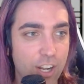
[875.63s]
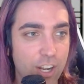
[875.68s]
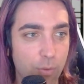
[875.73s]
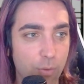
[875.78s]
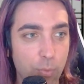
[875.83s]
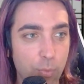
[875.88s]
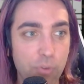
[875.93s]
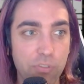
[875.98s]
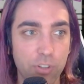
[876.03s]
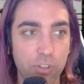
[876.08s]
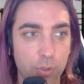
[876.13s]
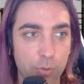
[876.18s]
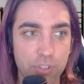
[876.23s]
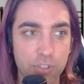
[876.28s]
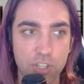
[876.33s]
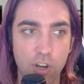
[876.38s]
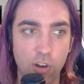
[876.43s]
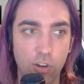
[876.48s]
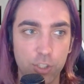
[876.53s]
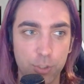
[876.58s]
Moving through this
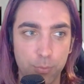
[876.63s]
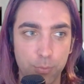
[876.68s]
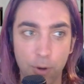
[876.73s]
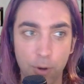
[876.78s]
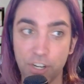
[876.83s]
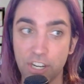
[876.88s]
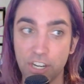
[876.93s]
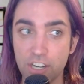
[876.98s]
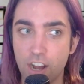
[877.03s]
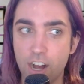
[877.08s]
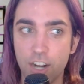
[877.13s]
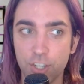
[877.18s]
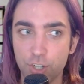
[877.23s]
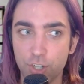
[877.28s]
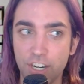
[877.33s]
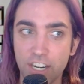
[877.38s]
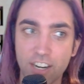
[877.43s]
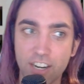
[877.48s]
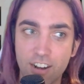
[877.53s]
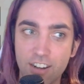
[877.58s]
college party, not
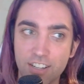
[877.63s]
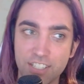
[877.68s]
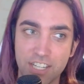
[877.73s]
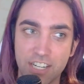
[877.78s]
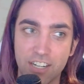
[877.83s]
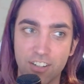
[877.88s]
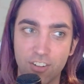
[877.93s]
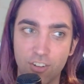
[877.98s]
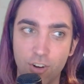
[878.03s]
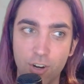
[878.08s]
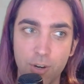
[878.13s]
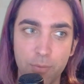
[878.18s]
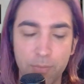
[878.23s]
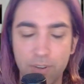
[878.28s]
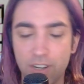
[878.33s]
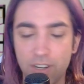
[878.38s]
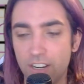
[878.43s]
trying to cause an alarm,